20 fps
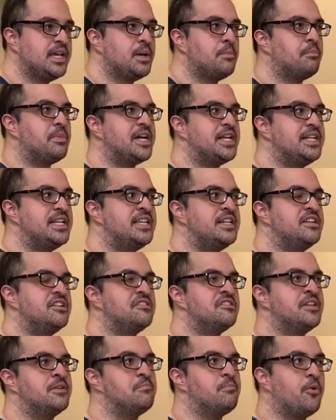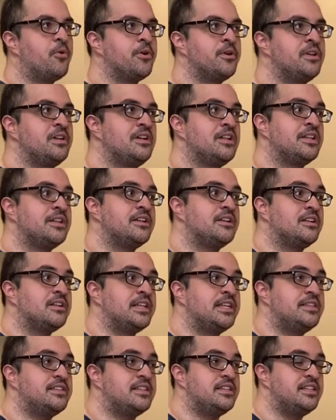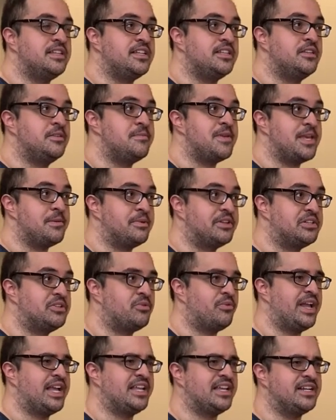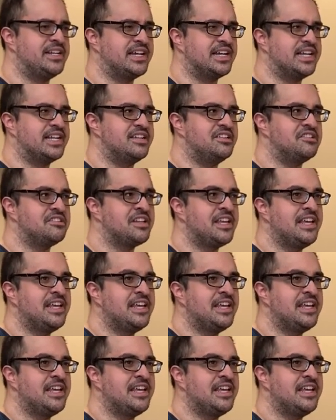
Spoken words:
but it is an important clinical entity to be able to recognize.